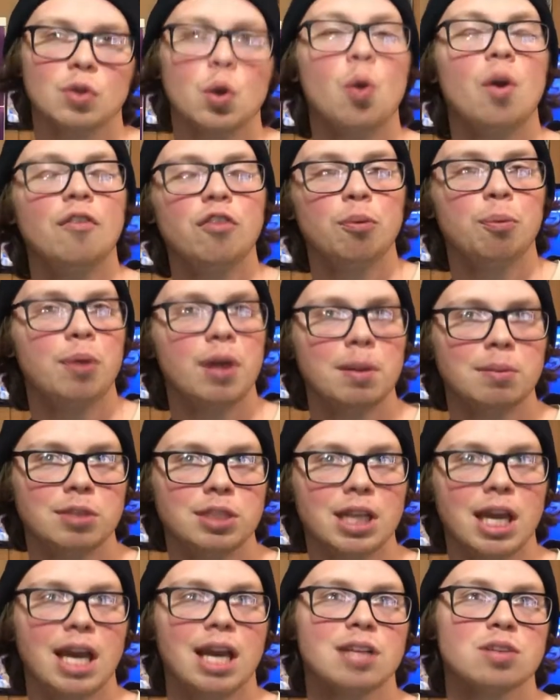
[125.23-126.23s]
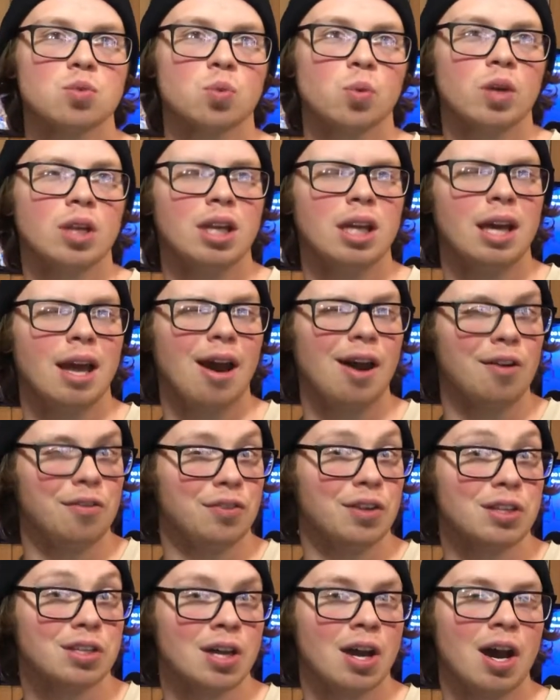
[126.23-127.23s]
Well, if you play them today, it's really of
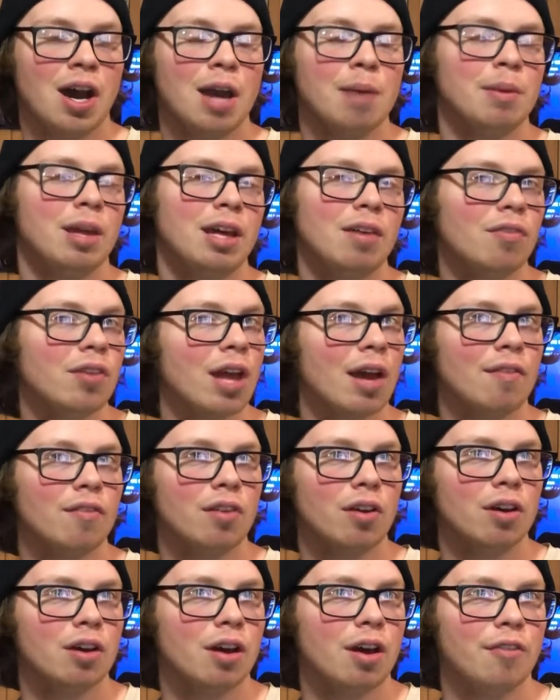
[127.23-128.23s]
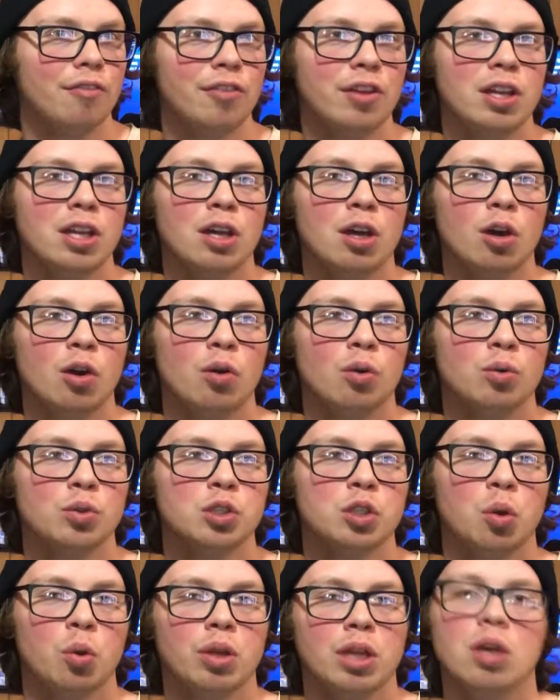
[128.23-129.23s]
the time. They even have a video
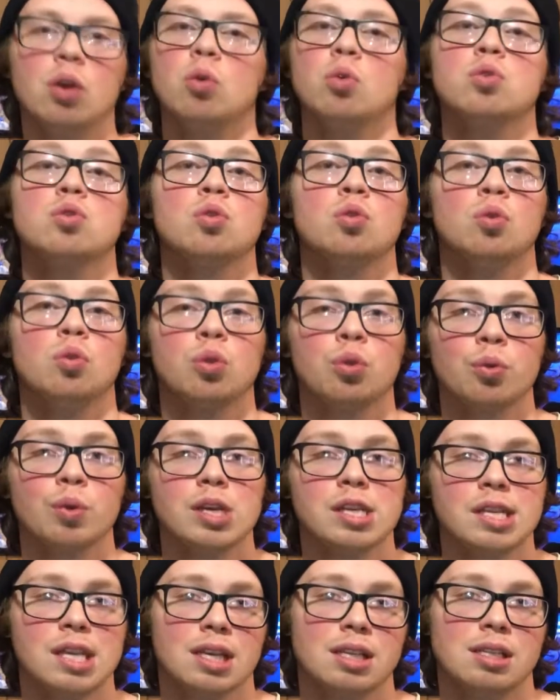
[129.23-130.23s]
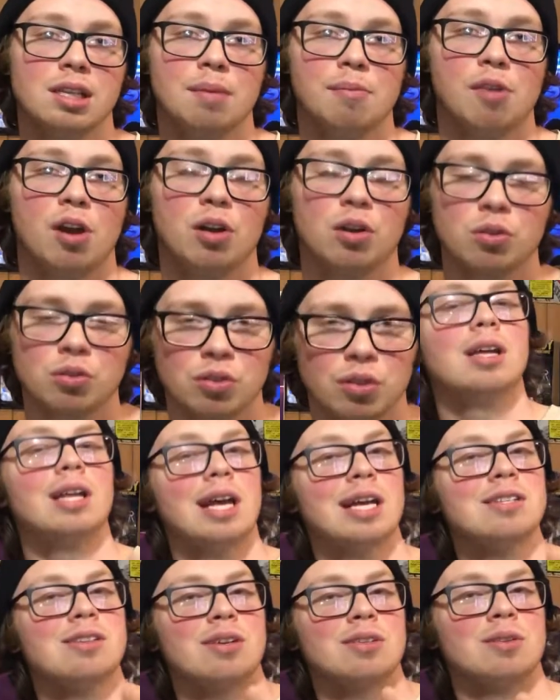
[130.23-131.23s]
showing the old school 360 models.
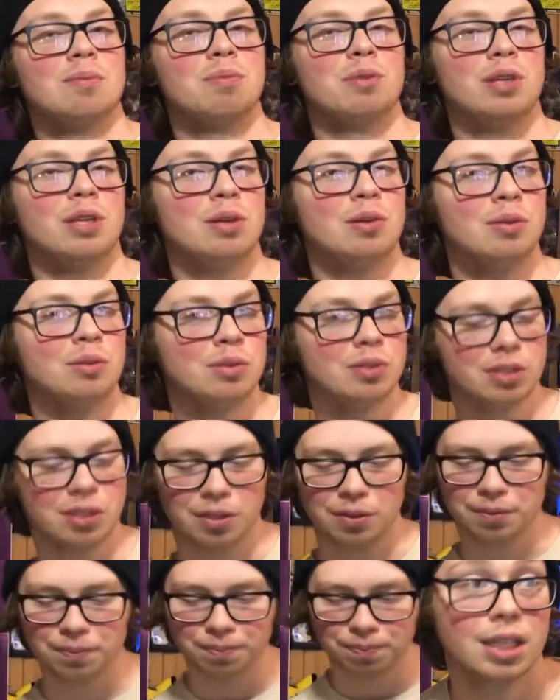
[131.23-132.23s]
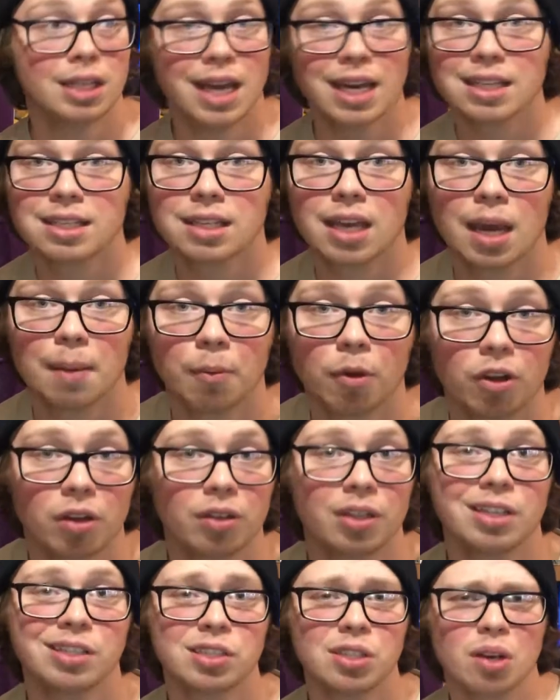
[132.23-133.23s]
That's also pretty cool. So, and the next game on our
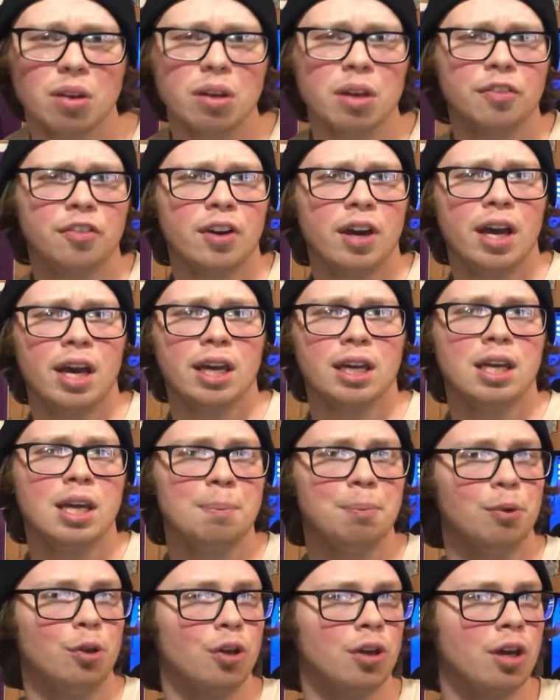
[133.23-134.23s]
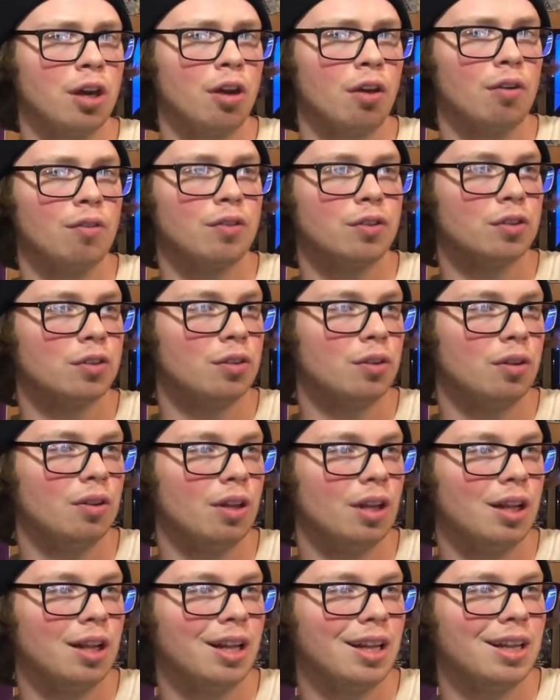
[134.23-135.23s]
list. Sorry if I keep looking over to
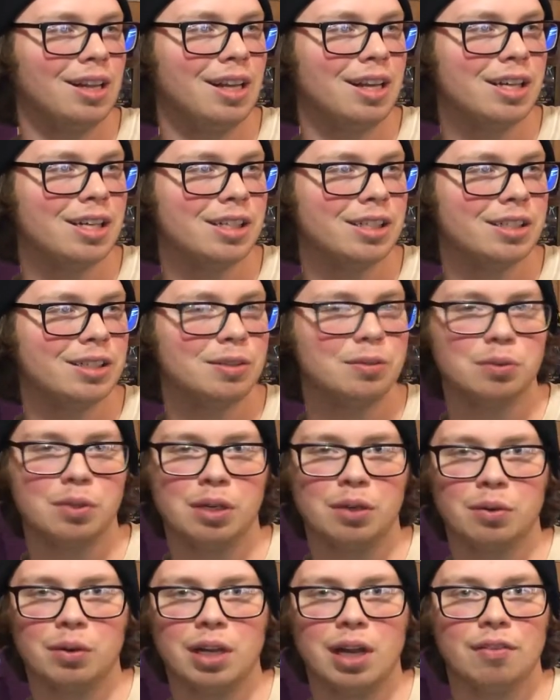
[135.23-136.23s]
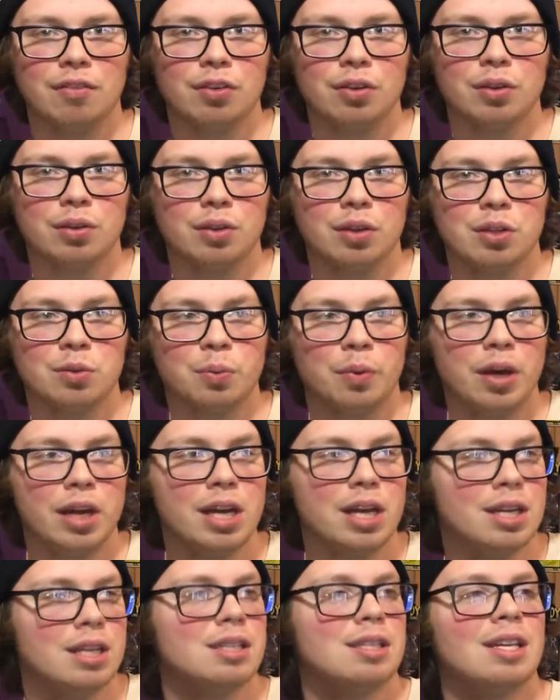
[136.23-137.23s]
the well, whatever this way
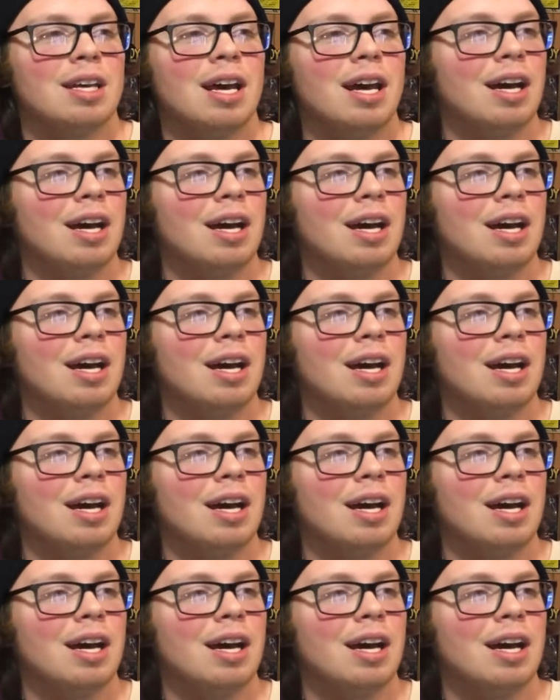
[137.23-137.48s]
is.